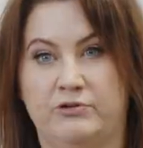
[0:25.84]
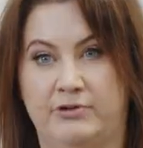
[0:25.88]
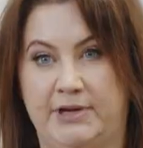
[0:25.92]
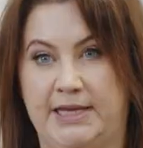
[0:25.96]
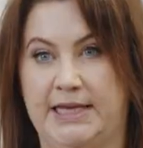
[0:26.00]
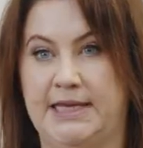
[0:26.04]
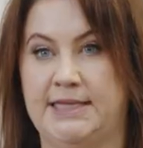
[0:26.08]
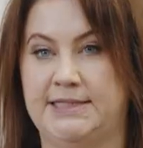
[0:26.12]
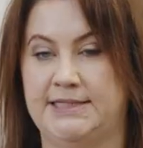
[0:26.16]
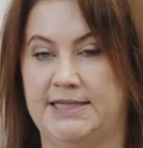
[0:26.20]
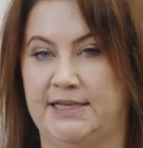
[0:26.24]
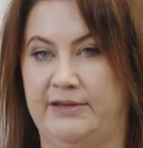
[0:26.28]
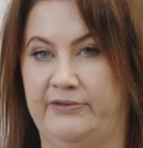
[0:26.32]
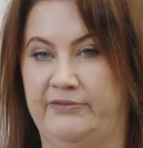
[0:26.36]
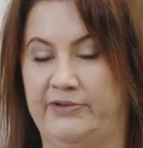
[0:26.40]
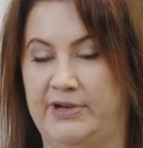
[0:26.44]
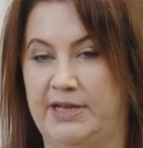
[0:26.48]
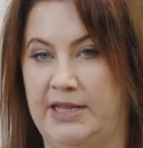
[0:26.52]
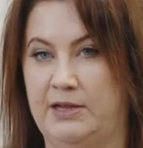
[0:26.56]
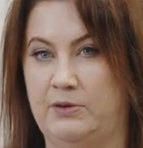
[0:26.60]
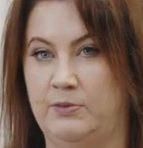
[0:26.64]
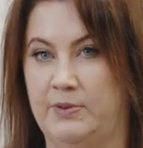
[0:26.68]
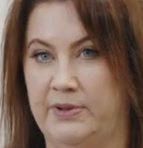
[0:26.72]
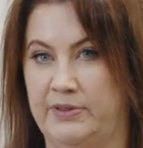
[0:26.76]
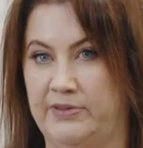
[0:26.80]

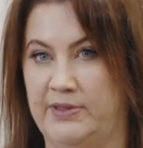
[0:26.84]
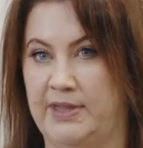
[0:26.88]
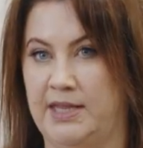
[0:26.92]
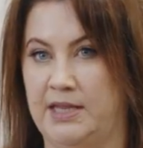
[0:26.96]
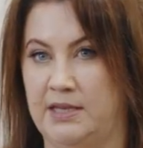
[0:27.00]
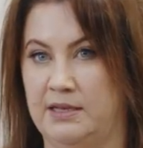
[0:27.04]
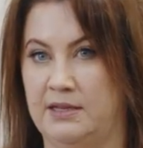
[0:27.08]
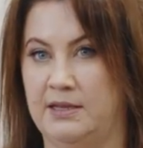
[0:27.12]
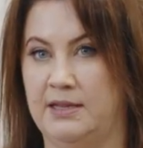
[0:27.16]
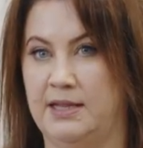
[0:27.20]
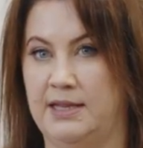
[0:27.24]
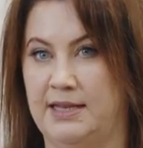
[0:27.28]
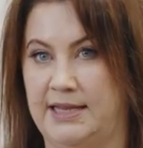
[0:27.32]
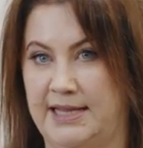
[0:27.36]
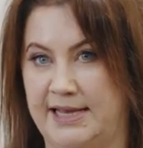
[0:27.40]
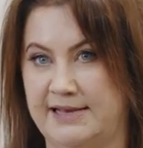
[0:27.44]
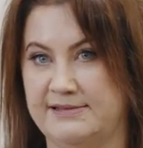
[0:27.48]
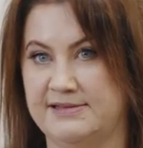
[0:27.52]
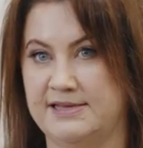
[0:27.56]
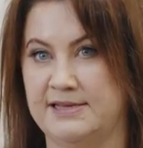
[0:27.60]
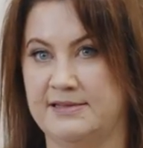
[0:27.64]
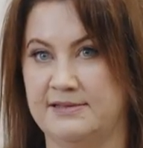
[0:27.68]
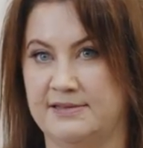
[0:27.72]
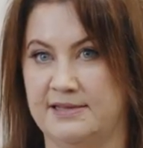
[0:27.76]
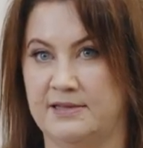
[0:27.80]
creativity within
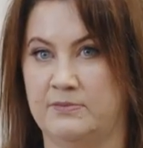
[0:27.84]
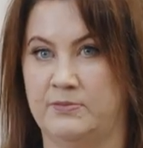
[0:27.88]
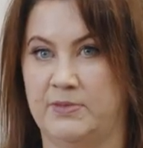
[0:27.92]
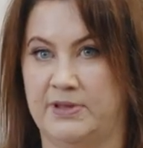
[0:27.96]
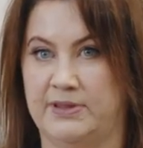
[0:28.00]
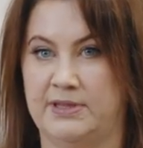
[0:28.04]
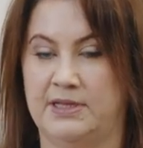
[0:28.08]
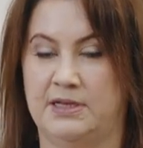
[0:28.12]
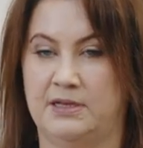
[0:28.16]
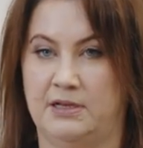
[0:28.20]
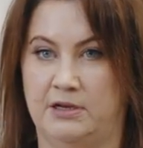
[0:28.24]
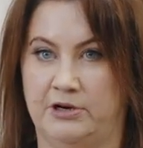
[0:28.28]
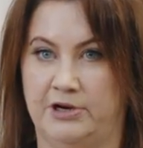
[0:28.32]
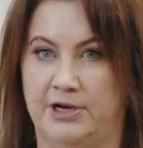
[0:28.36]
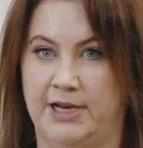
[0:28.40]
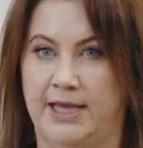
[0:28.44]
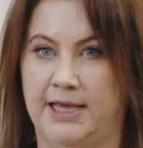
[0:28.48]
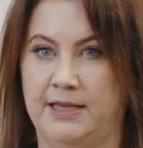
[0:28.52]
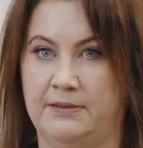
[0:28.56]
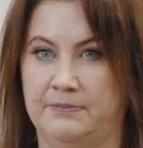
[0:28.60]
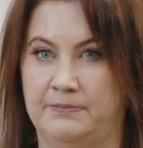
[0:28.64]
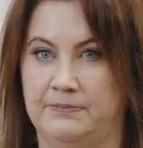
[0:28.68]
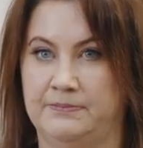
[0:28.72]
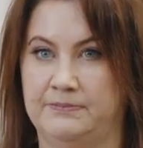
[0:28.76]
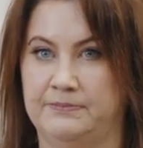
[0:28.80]
lessons and within
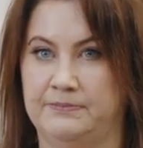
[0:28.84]
learning.